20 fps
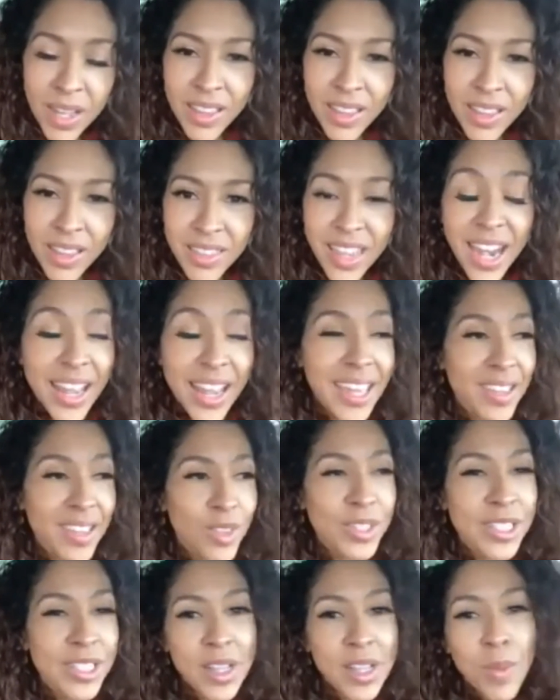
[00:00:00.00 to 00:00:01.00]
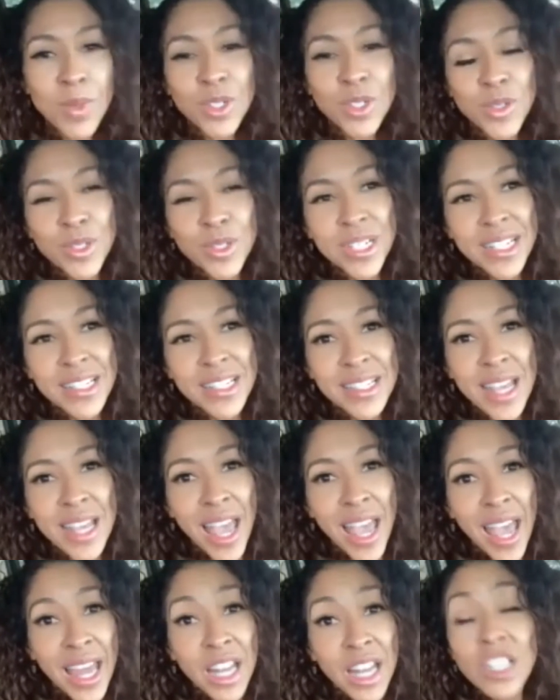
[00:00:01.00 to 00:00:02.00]
that I get these opportunities.
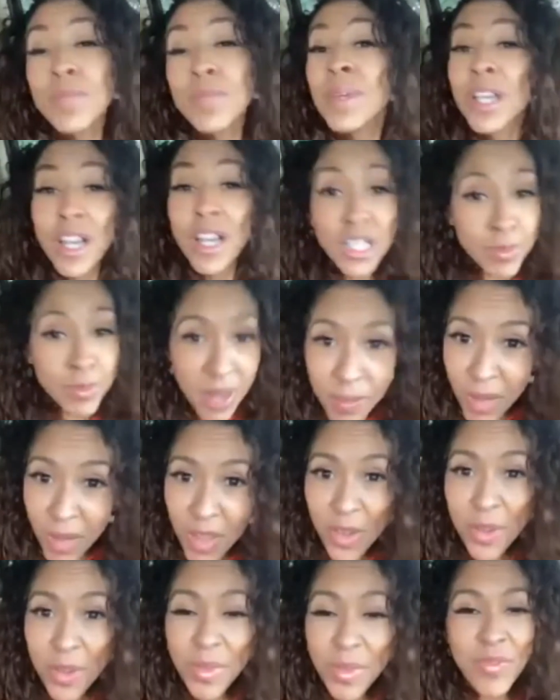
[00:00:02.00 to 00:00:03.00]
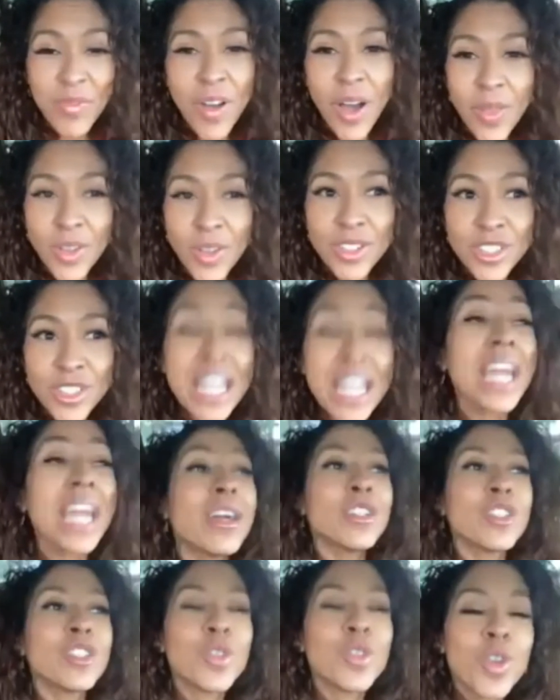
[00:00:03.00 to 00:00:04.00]
And it's because my mother and my father
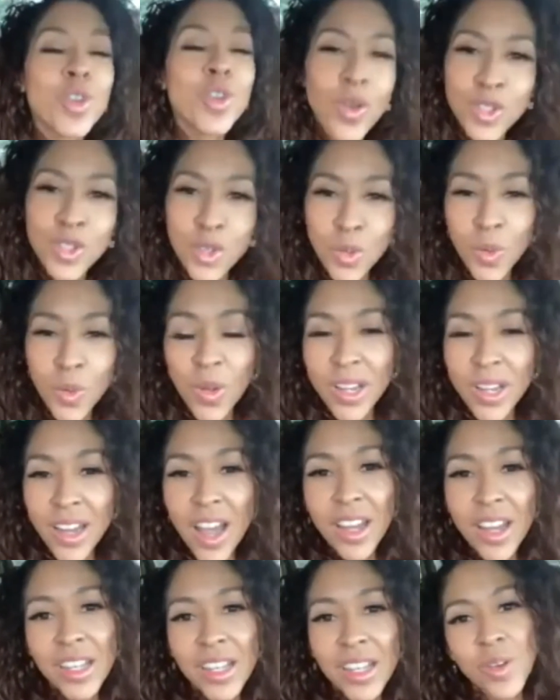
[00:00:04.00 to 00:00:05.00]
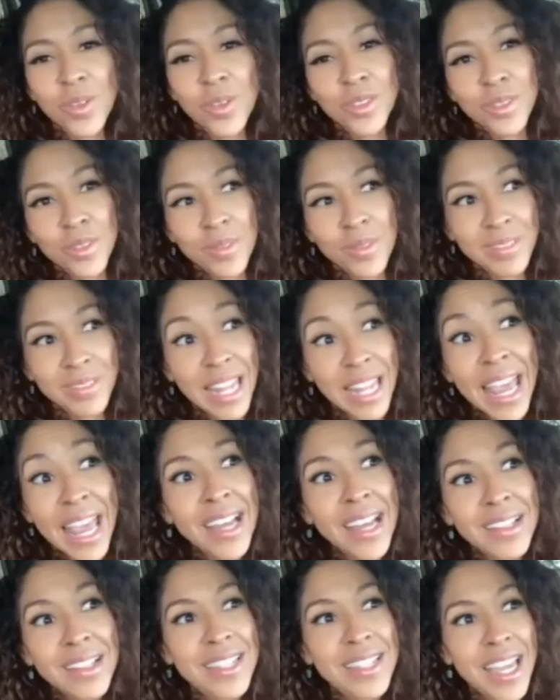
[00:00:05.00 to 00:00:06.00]
dared to go to an unknown
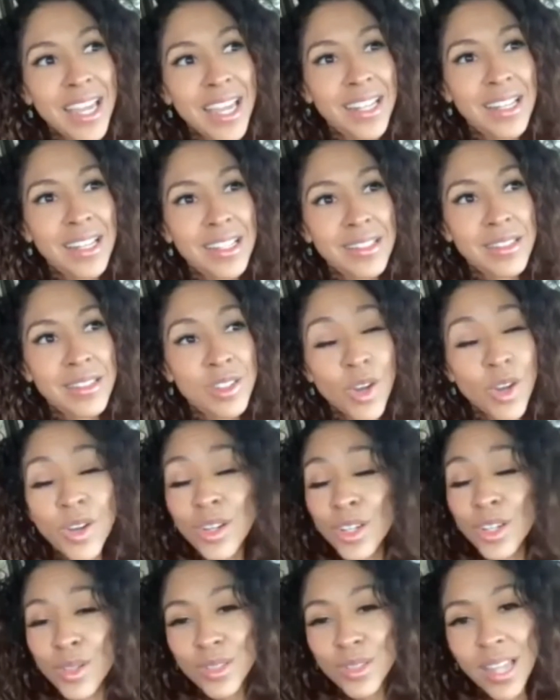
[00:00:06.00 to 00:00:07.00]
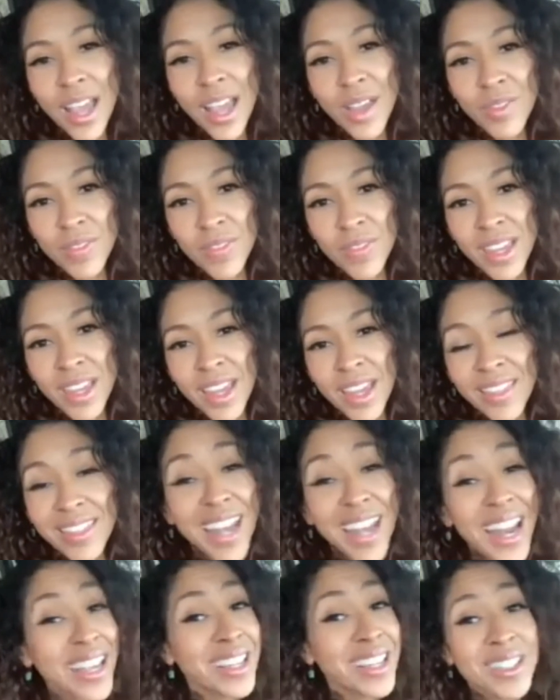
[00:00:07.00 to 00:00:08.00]
land and start a new life
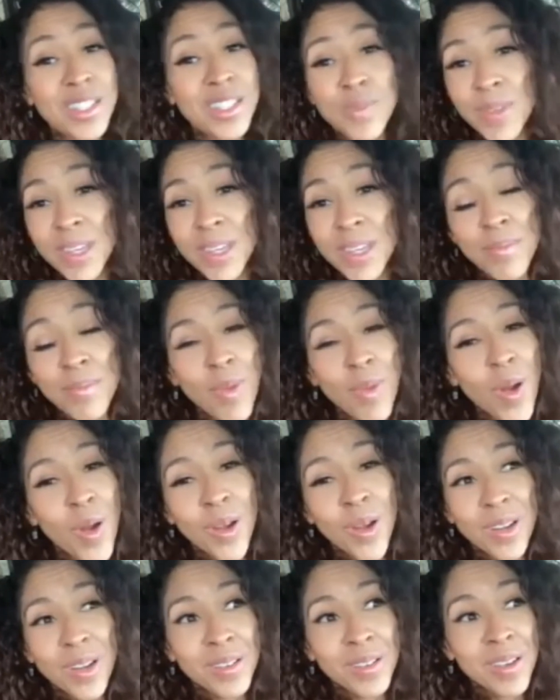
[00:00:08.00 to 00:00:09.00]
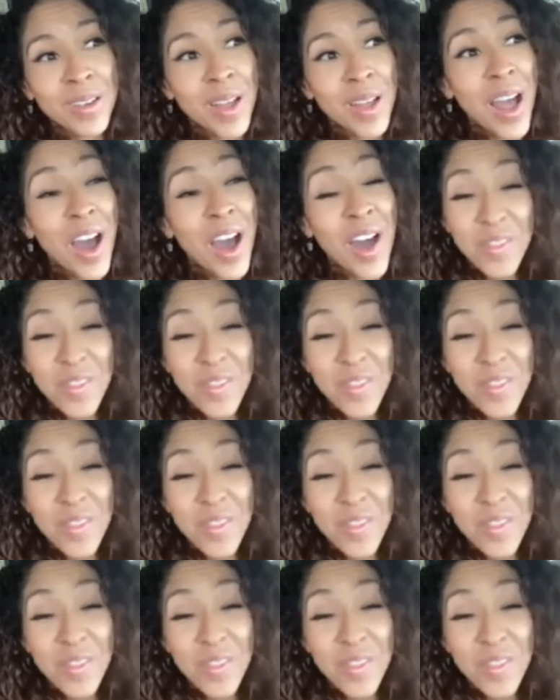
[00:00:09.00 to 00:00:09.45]
that I get to be in part of